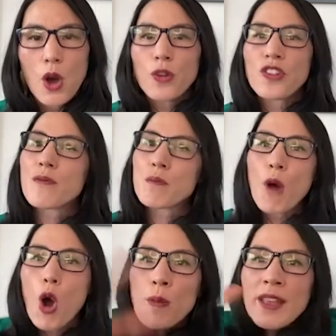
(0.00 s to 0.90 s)
which have
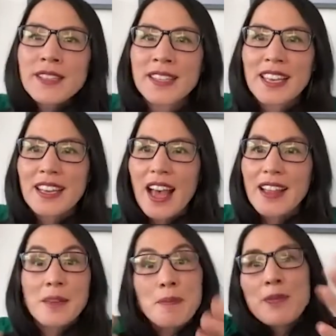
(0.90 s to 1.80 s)
moments that get
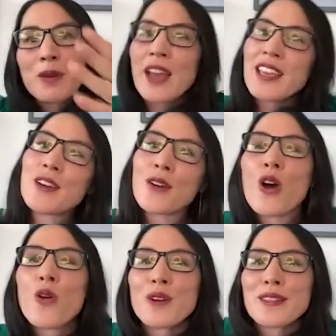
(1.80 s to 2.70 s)
highlighted maybe right here.
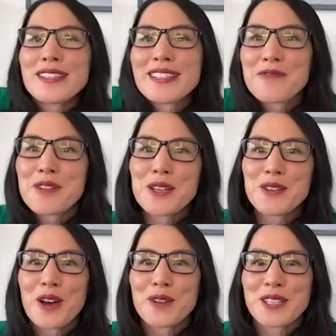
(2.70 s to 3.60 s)
Oh, we're in this like video
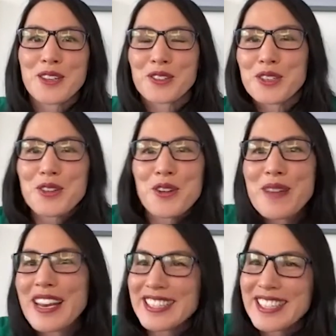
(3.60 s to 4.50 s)
conversation. So
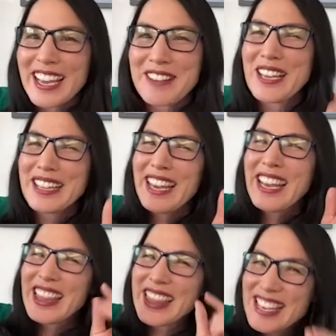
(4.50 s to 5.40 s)
it's like,
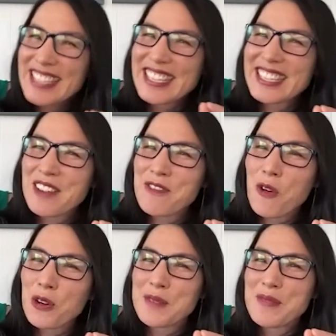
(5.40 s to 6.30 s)
this is like
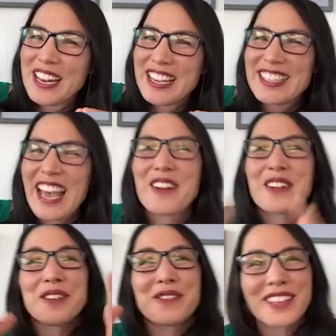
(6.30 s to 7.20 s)
40 minutes out
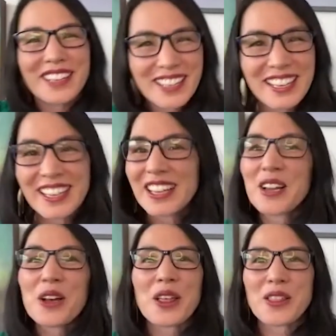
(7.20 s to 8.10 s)
of
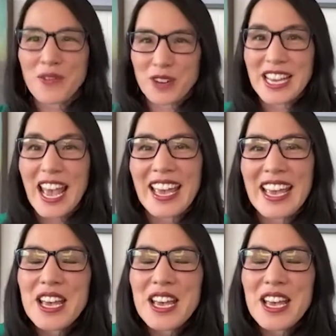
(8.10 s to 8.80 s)
every day.